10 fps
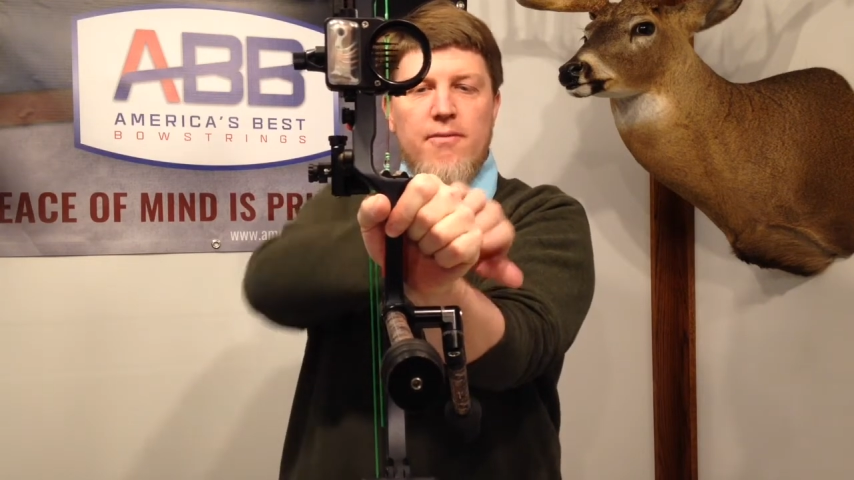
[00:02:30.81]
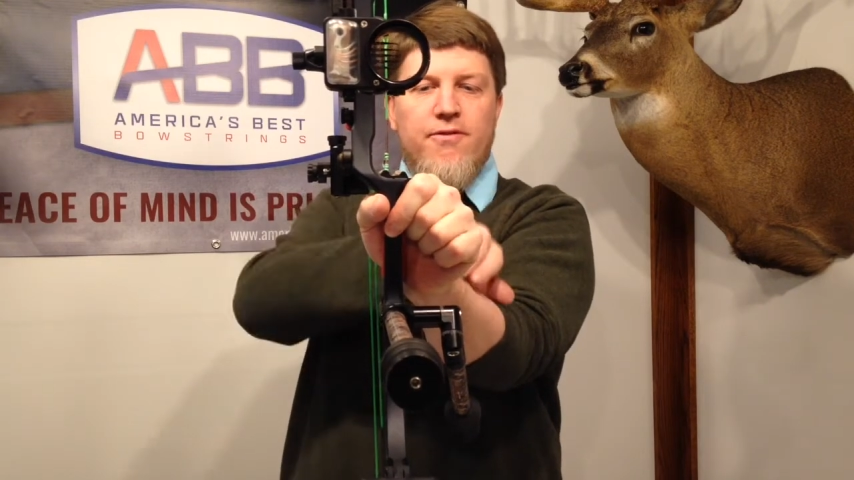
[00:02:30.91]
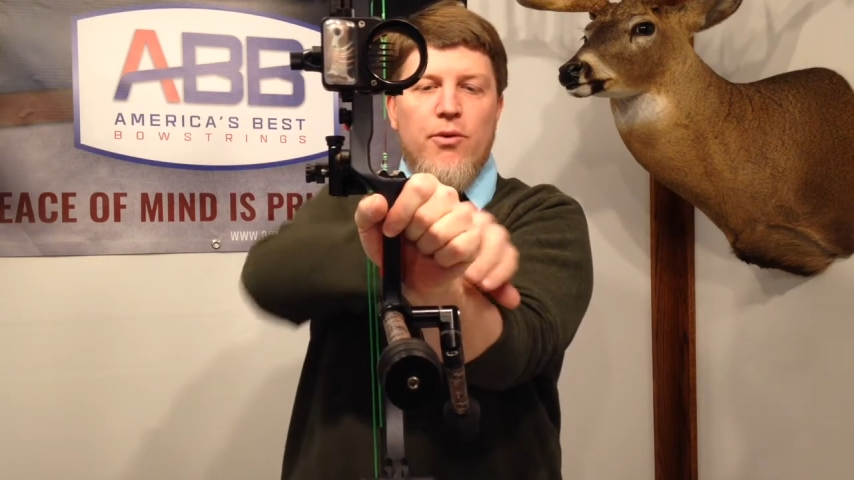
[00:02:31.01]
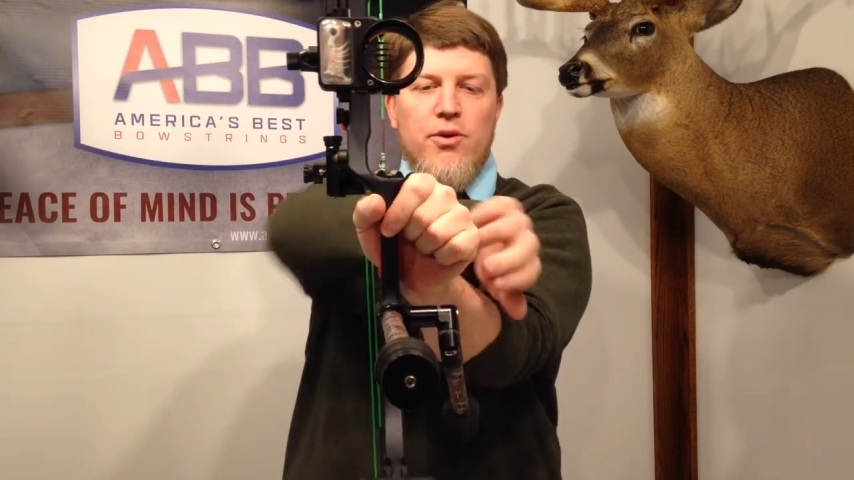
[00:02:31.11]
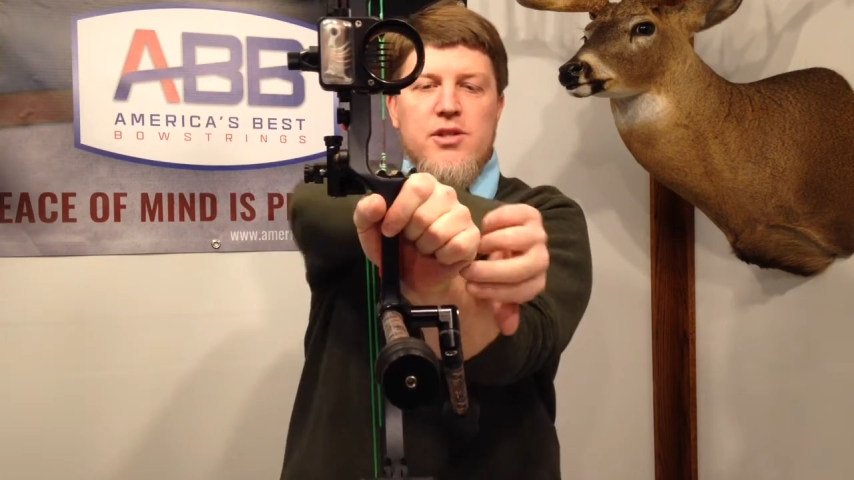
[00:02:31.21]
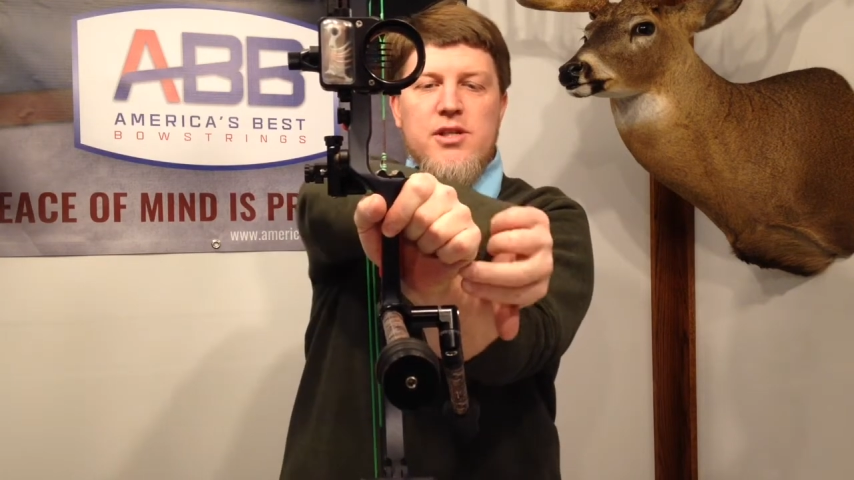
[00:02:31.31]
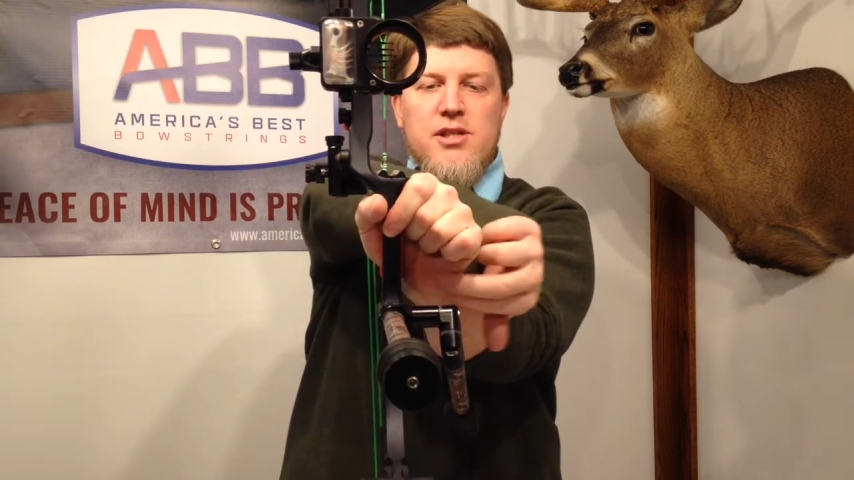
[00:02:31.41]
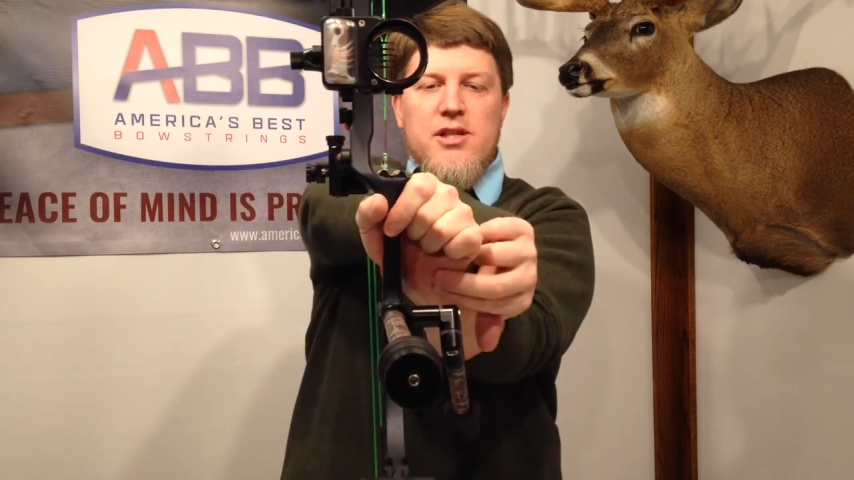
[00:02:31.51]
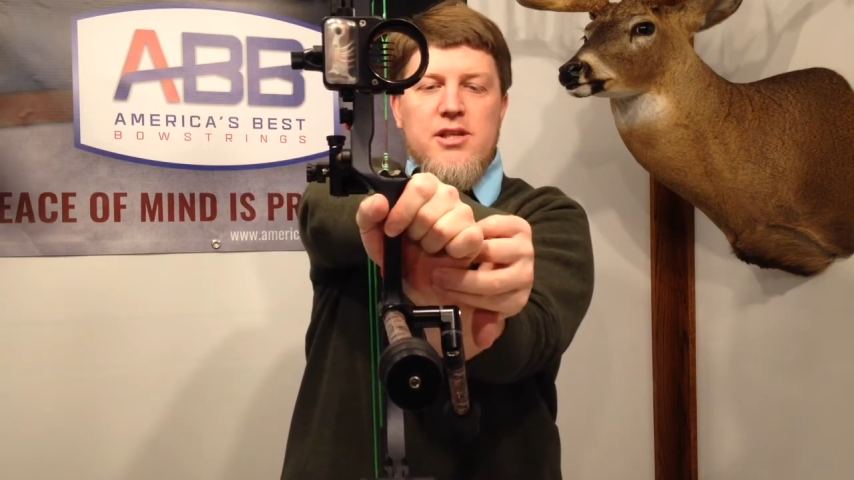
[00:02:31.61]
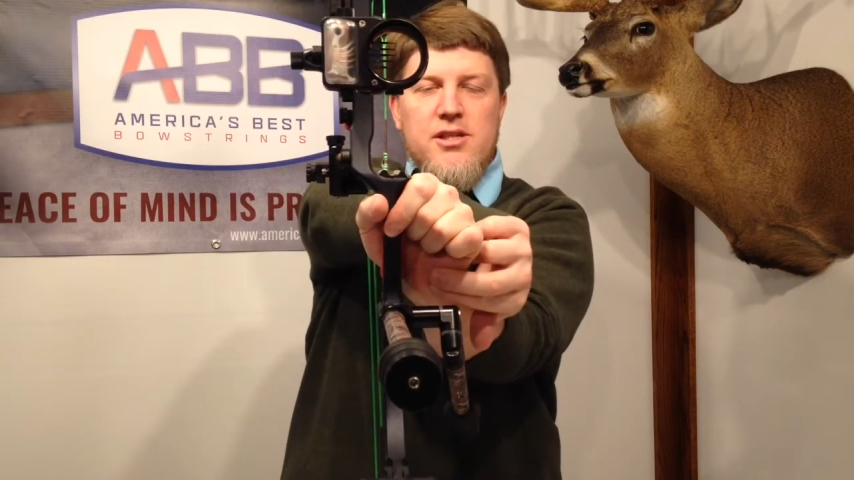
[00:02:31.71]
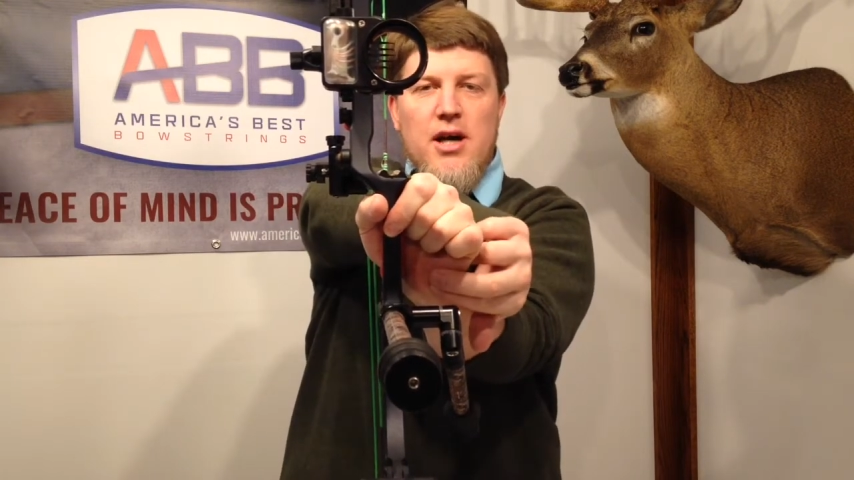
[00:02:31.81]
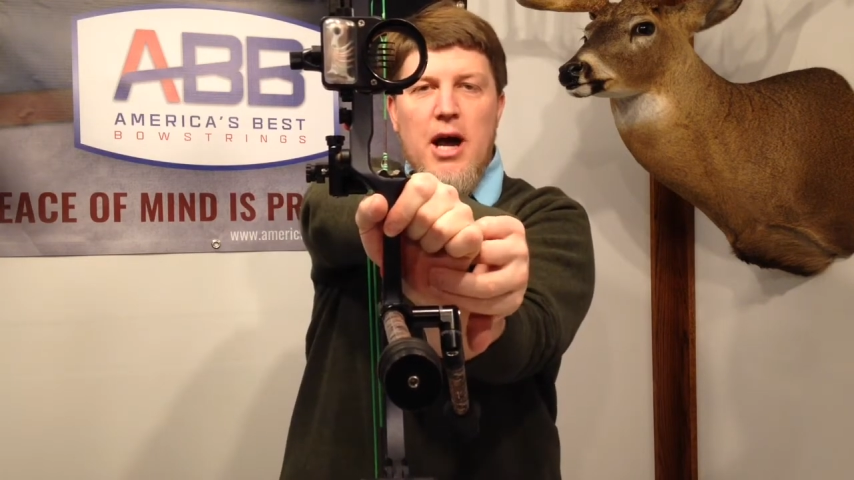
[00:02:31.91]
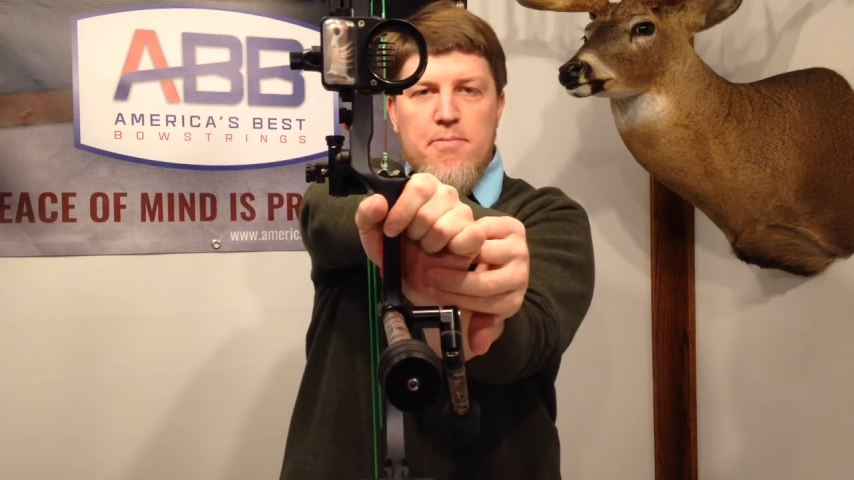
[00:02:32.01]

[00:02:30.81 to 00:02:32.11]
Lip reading: it forces this